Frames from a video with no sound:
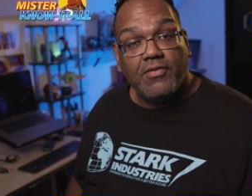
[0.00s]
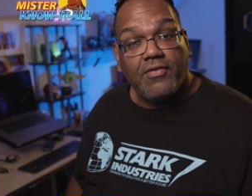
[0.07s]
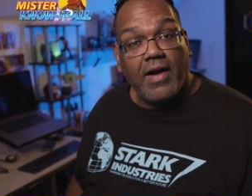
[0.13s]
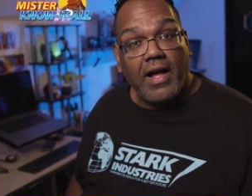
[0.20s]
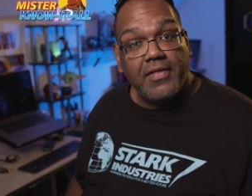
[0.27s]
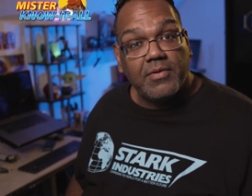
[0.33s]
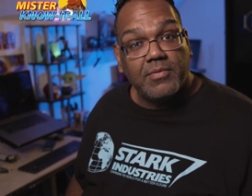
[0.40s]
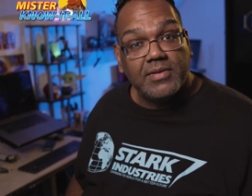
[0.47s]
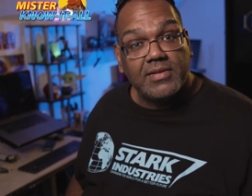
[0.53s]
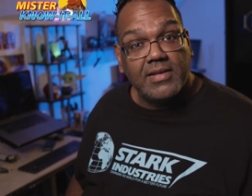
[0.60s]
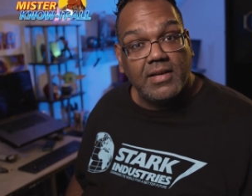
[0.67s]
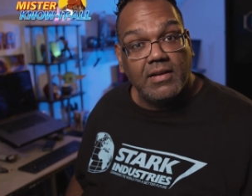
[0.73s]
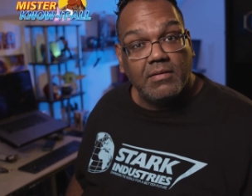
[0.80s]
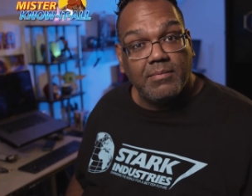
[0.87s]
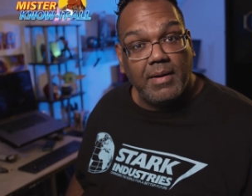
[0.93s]
father was
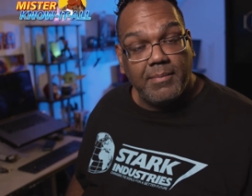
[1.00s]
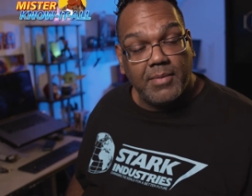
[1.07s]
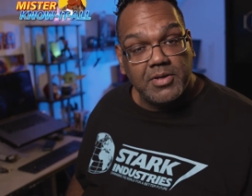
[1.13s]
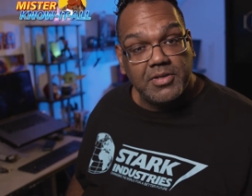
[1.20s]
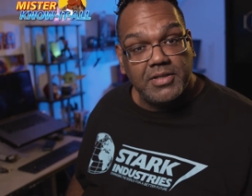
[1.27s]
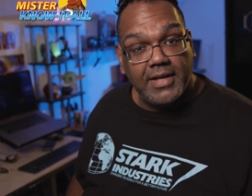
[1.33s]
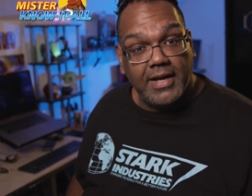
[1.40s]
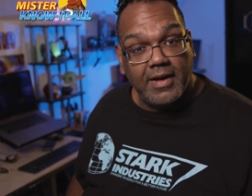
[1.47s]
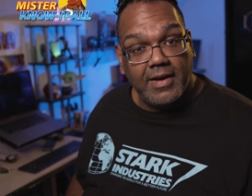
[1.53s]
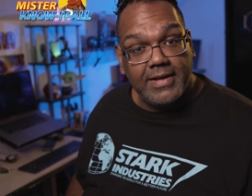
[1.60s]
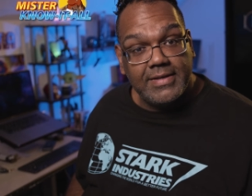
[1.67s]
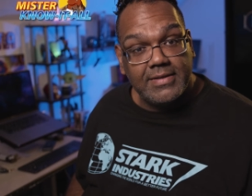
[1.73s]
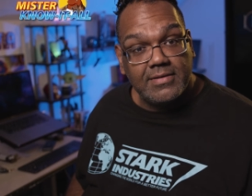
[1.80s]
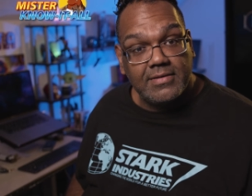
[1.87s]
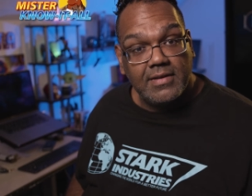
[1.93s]
killed by
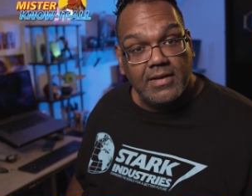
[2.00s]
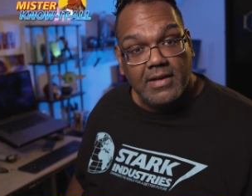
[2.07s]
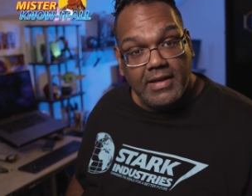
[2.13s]
mercenaries.